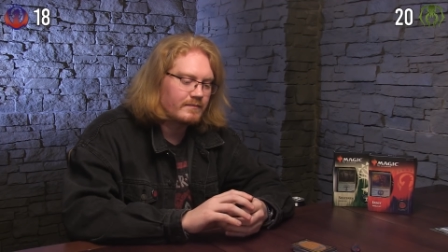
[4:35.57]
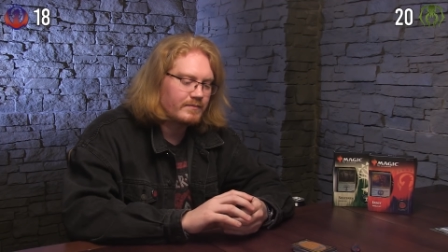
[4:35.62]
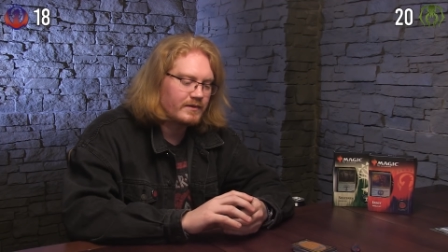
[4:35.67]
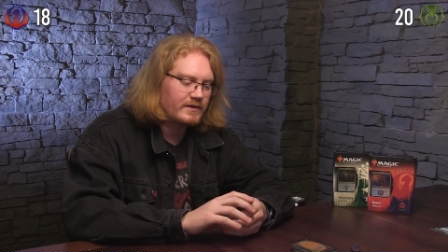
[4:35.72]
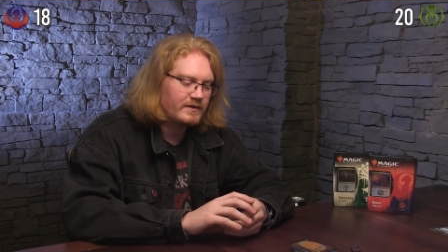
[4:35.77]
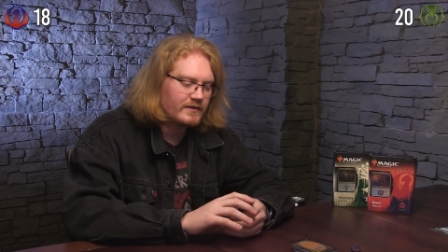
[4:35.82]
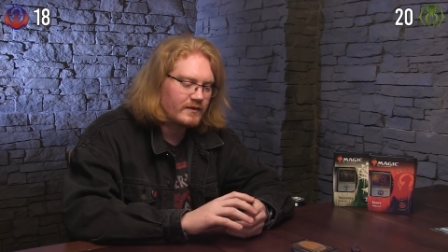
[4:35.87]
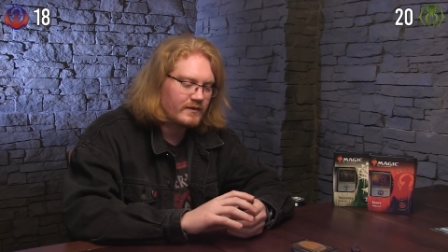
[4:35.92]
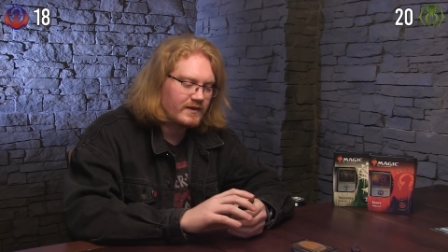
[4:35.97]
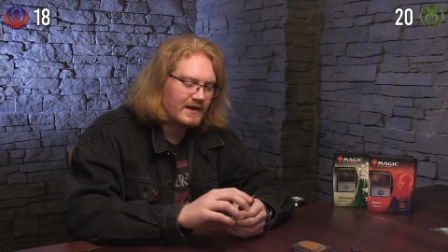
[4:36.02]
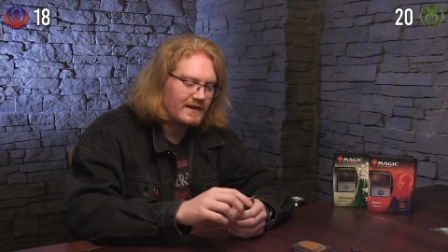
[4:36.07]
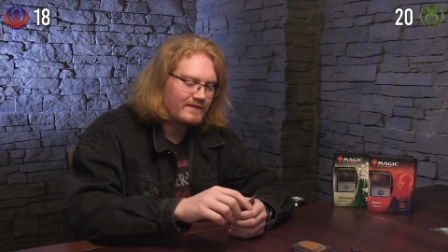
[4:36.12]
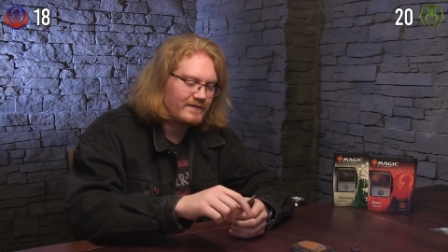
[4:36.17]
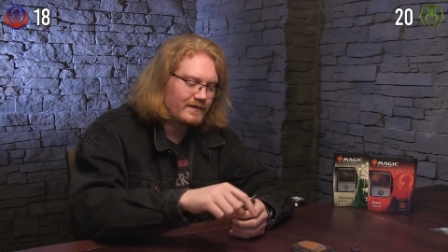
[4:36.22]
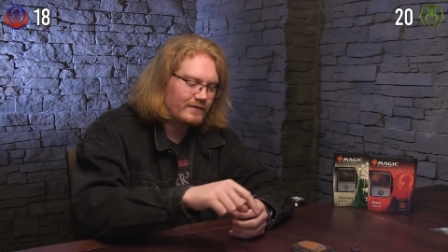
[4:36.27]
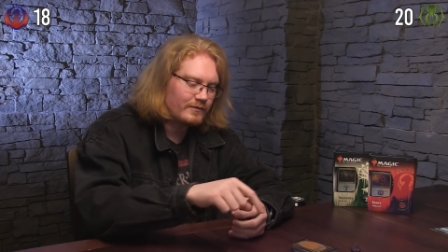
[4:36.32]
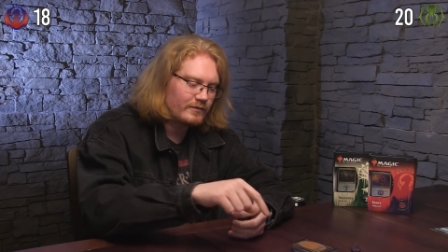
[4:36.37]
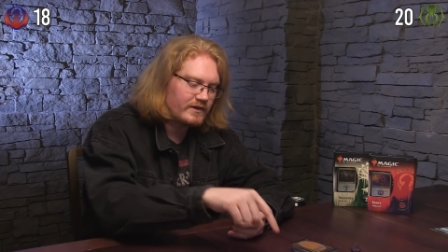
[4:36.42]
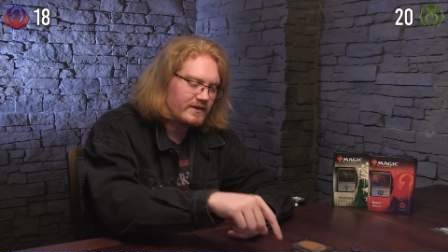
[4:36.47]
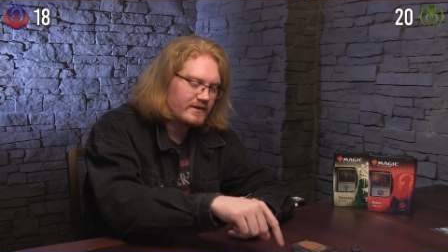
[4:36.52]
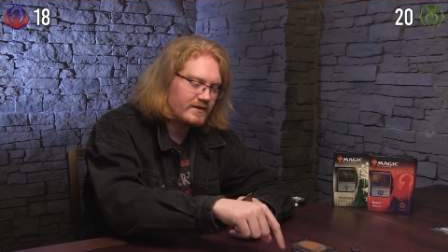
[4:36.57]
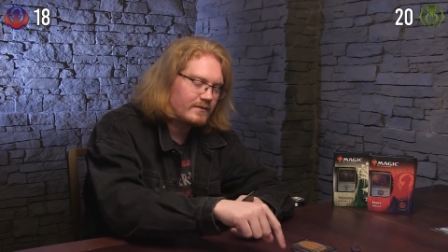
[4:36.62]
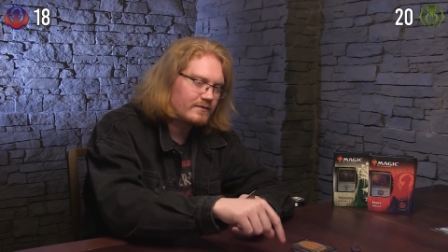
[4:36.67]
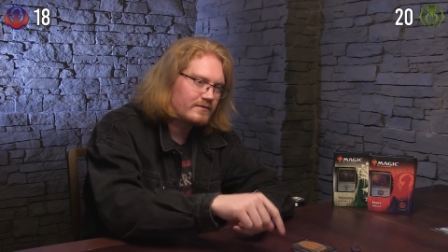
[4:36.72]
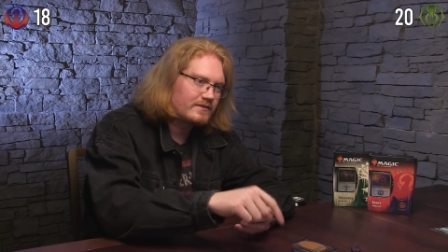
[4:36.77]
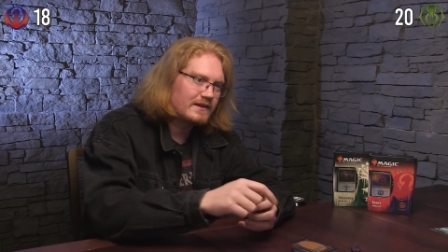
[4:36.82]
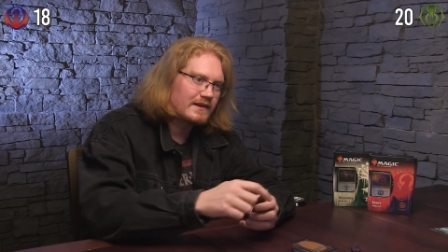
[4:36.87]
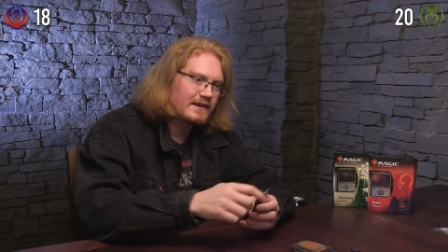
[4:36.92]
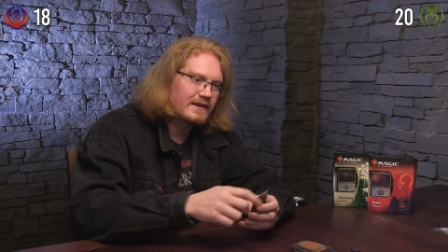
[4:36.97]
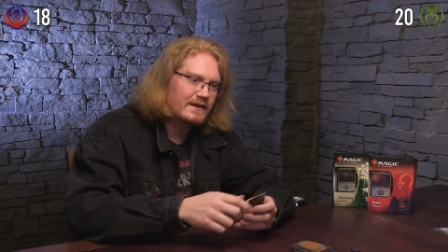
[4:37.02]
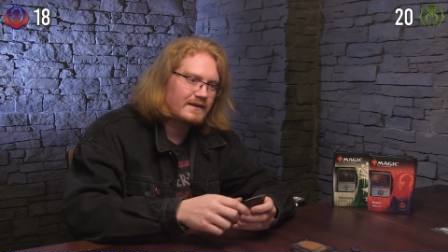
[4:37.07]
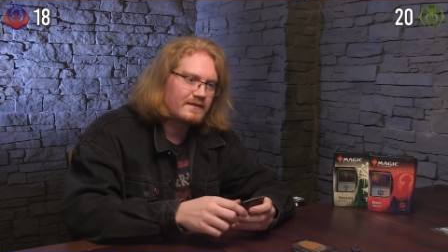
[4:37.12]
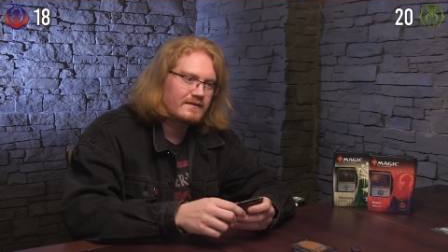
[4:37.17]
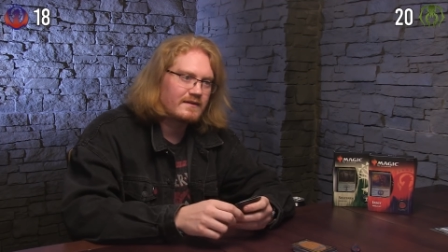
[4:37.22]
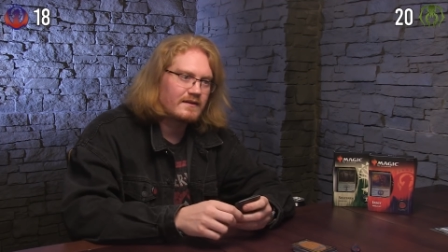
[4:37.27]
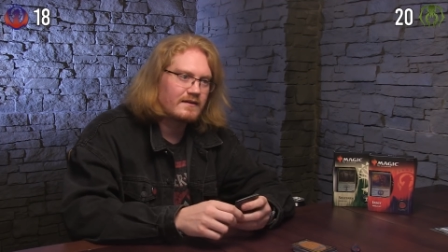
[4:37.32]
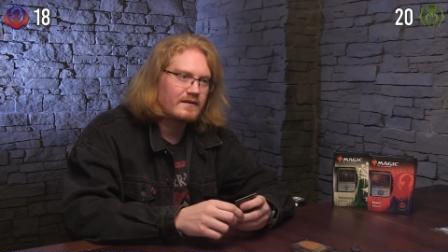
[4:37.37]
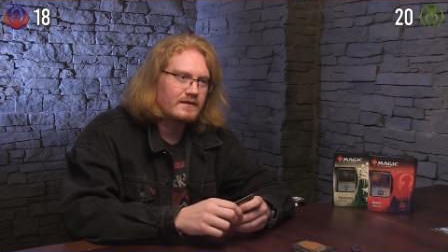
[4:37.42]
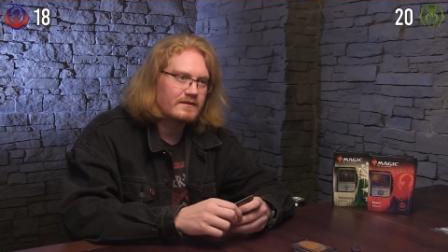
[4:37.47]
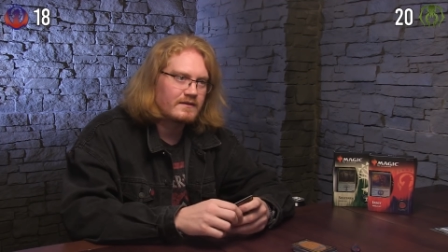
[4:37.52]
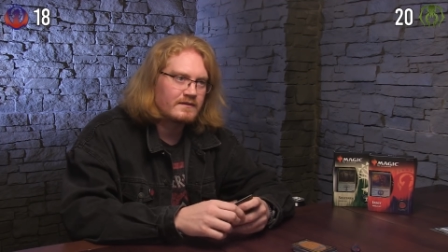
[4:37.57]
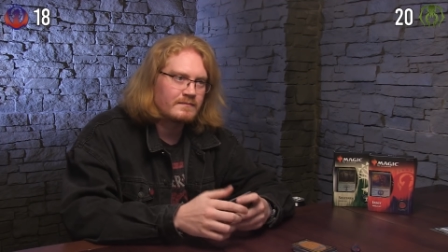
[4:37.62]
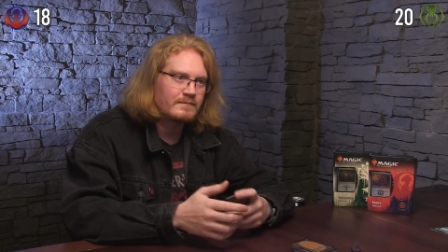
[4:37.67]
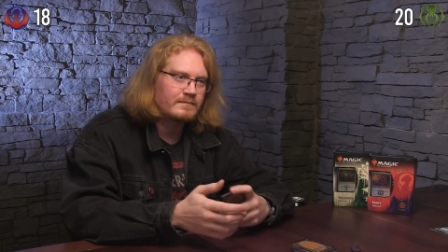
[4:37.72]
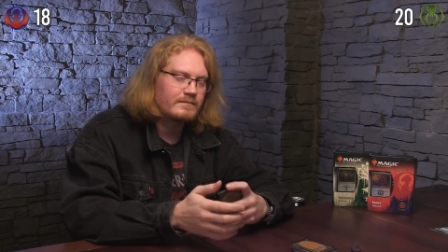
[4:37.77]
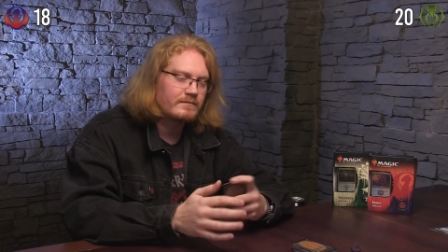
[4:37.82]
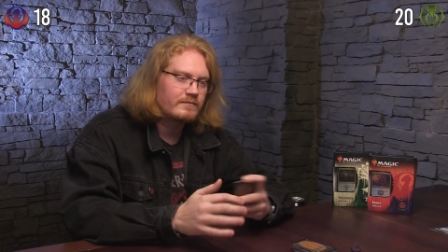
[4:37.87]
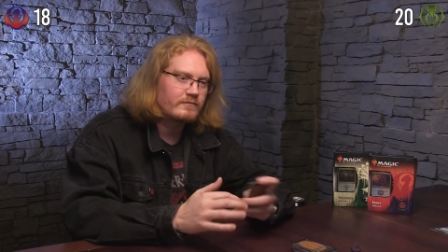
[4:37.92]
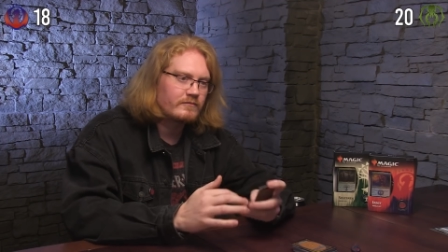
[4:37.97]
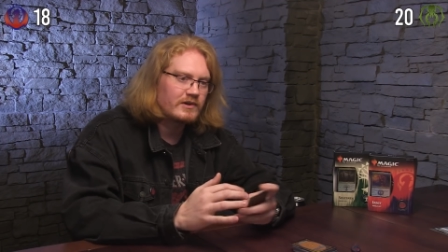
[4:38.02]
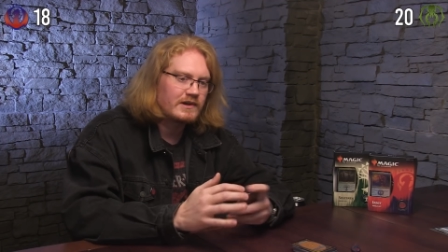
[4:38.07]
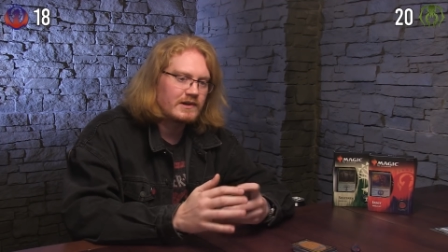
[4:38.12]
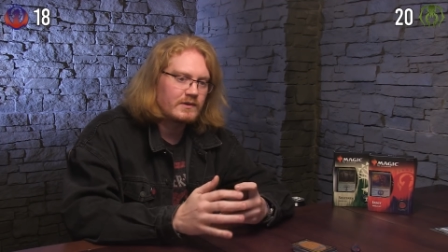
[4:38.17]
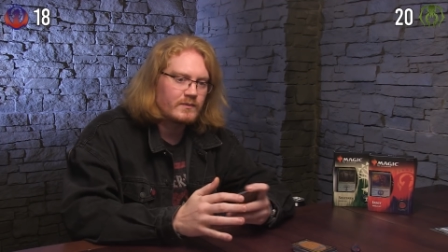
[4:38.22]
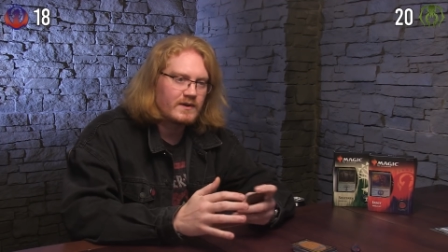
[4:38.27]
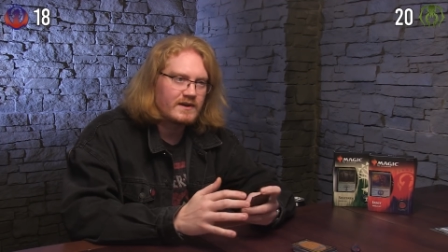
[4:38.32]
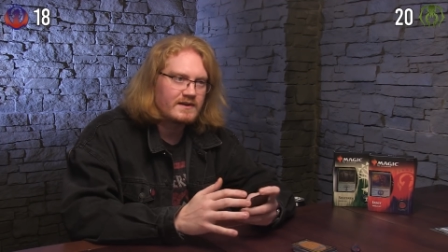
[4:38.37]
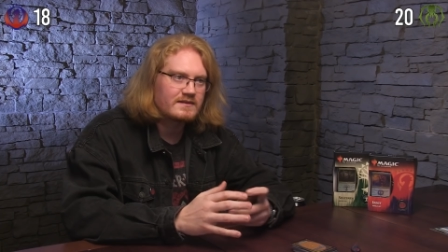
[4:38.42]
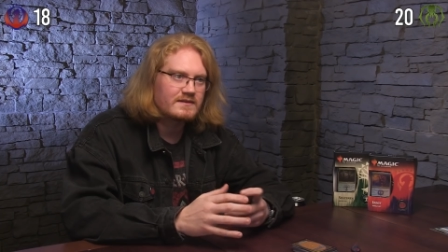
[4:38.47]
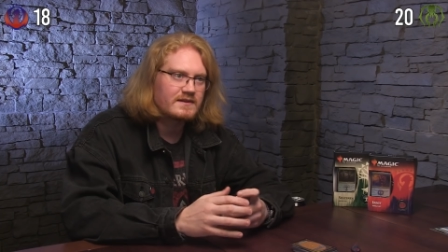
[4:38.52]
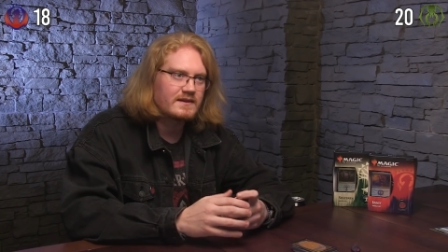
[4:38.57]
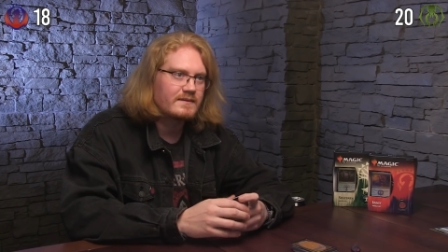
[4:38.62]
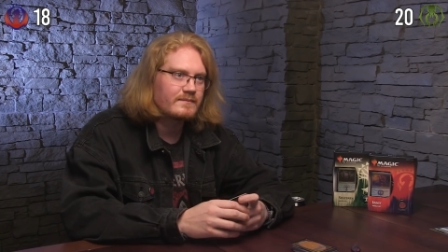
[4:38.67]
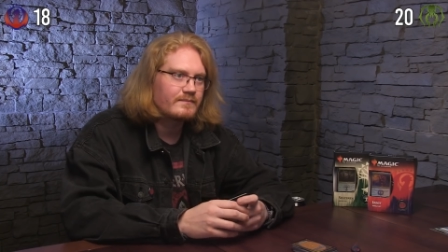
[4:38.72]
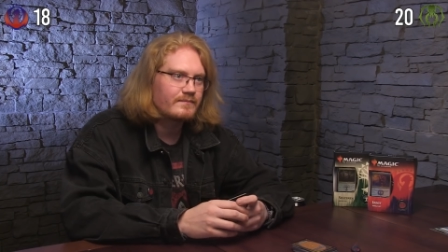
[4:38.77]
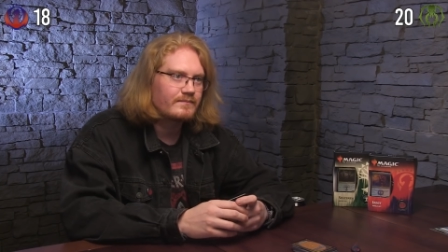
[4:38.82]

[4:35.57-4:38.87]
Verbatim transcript: But yeah. it's okay if I've already used the land, it doesn't really waste it.